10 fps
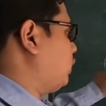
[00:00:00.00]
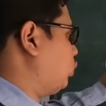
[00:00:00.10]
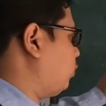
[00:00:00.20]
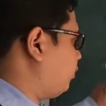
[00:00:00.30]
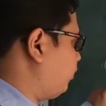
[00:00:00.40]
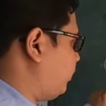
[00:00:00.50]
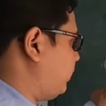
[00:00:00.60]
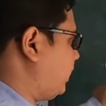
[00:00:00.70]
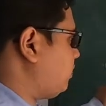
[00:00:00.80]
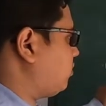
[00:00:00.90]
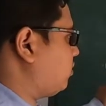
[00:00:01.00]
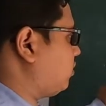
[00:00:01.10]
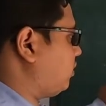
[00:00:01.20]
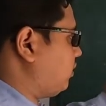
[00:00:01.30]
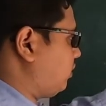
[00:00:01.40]
group 15
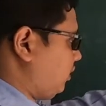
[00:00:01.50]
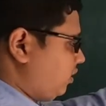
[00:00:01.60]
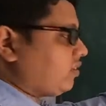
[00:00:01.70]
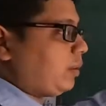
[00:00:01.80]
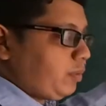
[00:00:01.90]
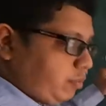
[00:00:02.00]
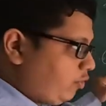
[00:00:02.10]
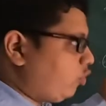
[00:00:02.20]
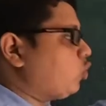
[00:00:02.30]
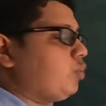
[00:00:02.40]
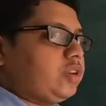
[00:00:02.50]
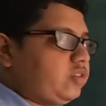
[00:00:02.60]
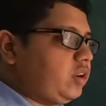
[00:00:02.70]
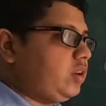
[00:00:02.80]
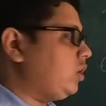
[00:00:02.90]
it is coming before group
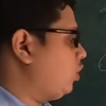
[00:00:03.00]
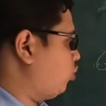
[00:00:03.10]
16.